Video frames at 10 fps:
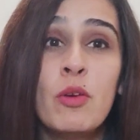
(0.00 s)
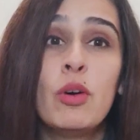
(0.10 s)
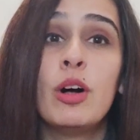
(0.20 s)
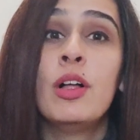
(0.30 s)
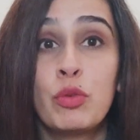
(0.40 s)

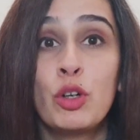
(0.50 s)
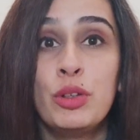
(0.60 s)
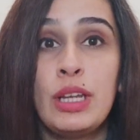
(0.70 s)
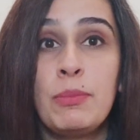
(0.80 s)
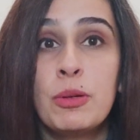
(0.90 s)
Well, before you
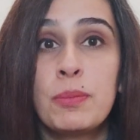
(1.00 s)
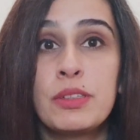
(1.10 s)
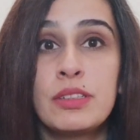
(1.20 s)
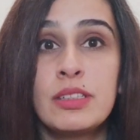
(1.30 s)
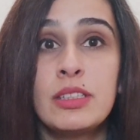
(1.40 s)
name your
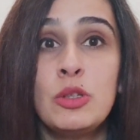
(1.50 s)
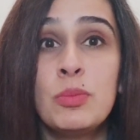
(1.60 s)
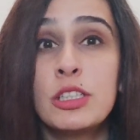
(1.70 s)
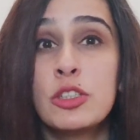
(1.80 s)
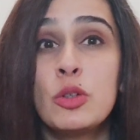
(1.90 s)
business, you
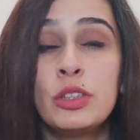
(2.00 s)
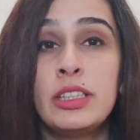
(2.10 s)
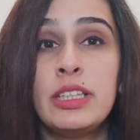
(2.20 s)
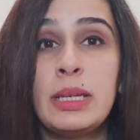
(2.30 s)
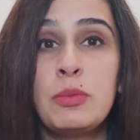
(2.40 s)
must know that
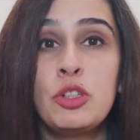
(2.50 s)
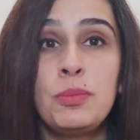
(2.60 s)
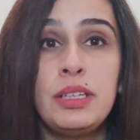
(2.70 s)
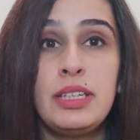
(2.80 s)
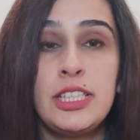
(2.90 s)
the name should
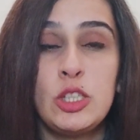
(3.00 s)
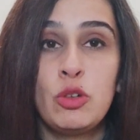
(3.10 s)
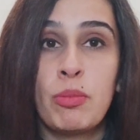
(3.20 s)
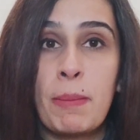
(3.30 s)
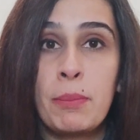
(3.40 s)
be easy to
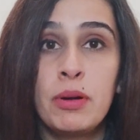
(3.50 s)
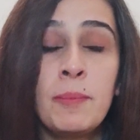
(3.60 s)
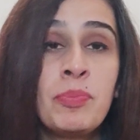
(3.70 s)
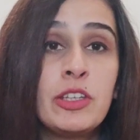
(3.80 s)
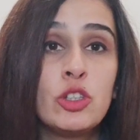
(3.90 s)

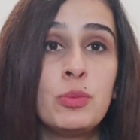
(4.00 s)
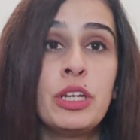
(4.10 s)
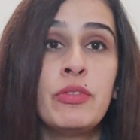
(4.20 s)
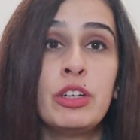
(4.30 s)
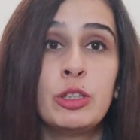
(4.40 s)
remember, should be
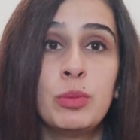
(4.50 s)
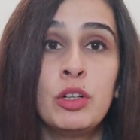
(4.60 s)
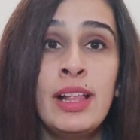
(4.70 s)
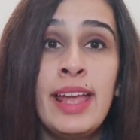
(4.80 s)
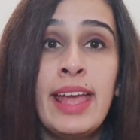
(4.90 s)
available,